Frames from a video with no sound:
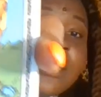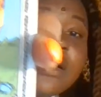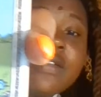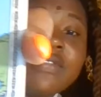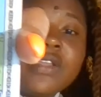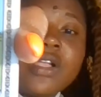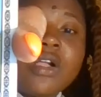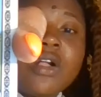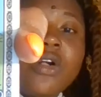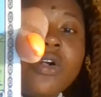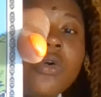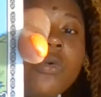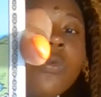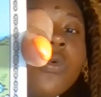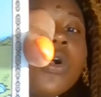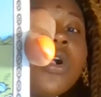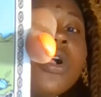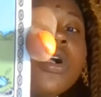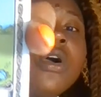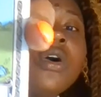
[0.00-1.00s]
of their own
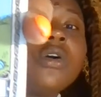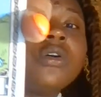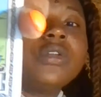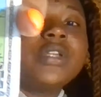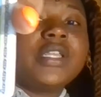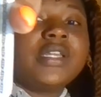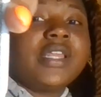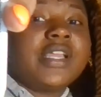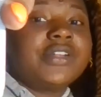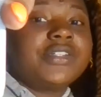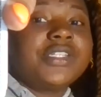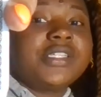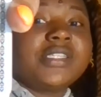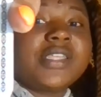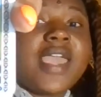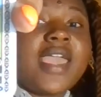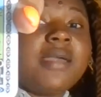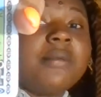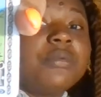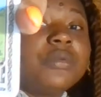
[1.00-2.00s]
world and they're just
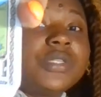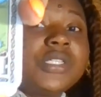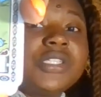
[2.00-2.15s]
able